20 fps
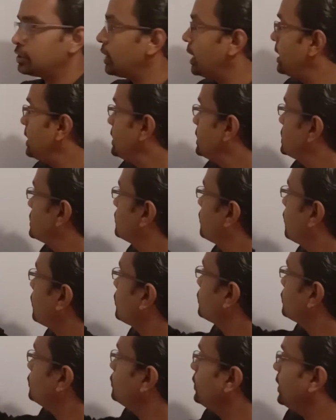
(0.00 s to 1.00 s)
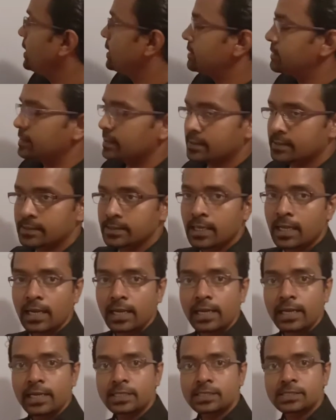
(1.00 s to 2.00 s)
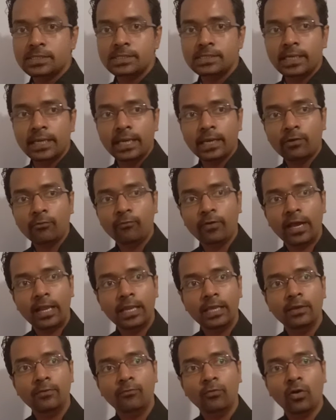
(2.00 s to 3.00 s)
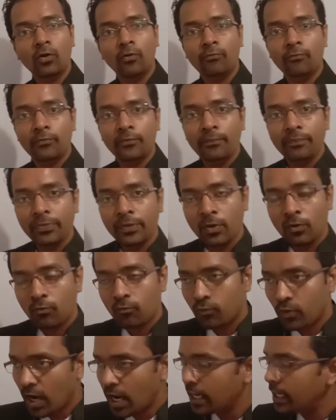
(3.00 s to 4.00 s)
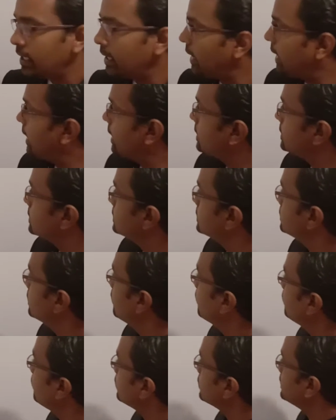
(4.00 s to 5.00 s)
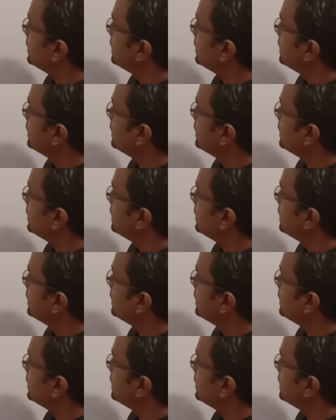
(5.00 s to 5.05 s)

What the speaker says: 10 is for 2x's. Let's take value of 1x. For